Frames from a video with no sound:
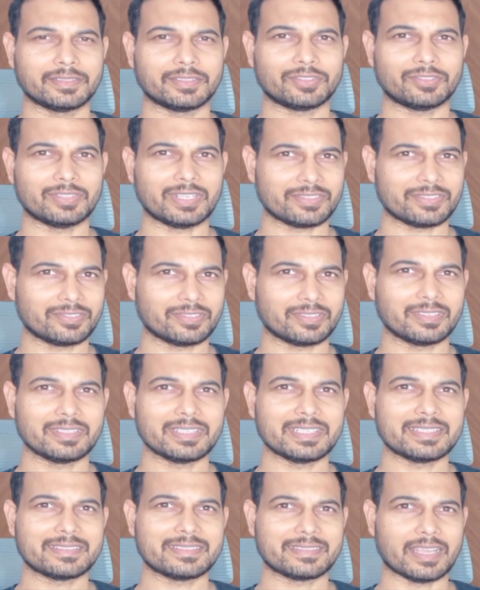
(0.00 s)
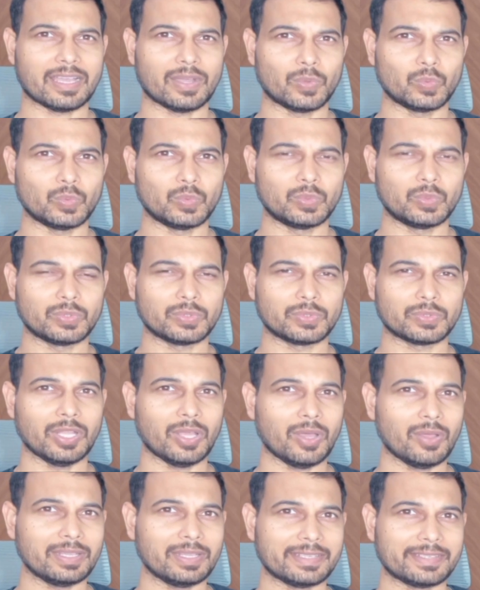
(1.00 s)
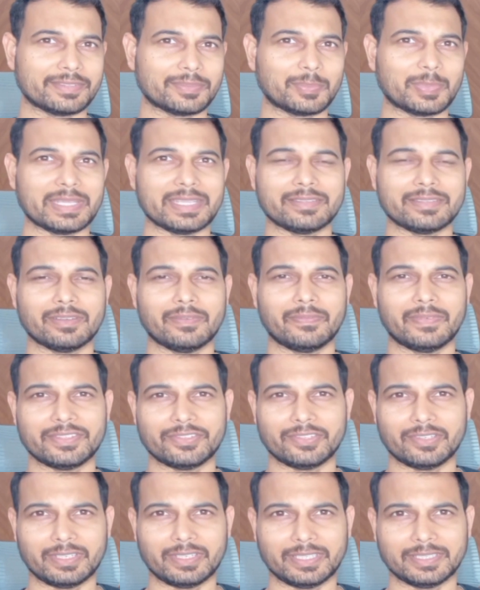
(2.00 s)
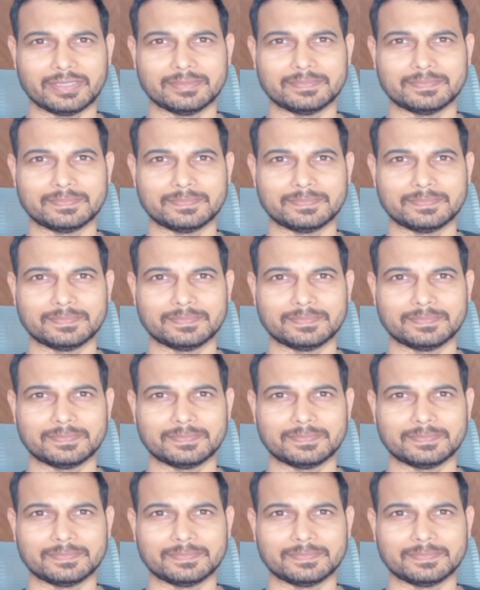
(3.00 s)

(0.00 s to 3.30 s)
structurally sound, flawless piece of engineering.